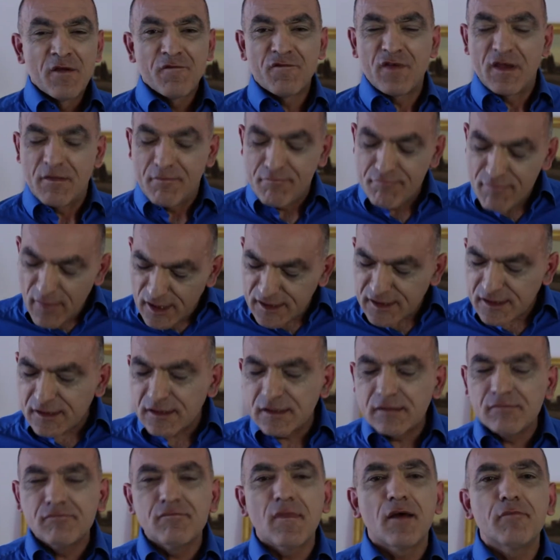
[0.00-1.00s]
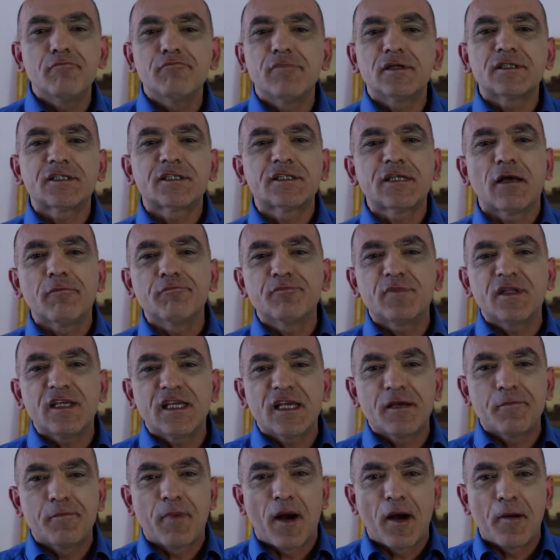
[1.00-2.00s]
We must remember
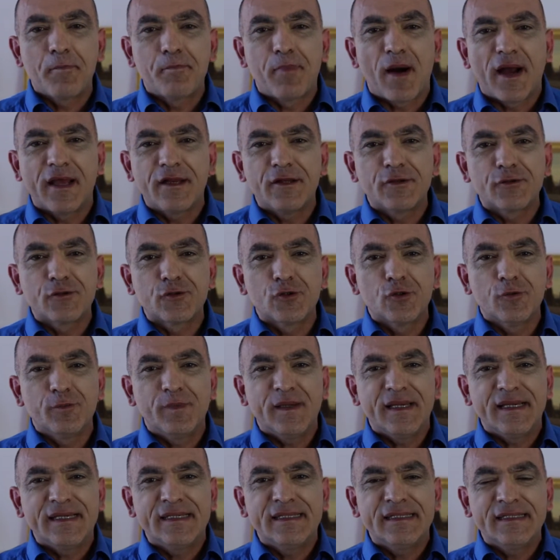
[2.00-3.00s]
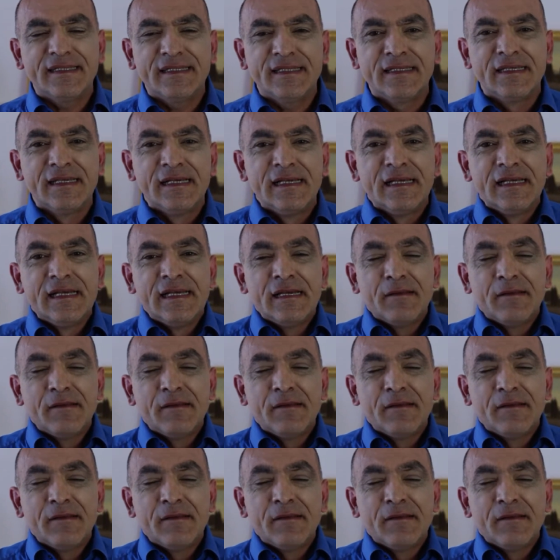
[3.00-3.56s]
something about bilirubin.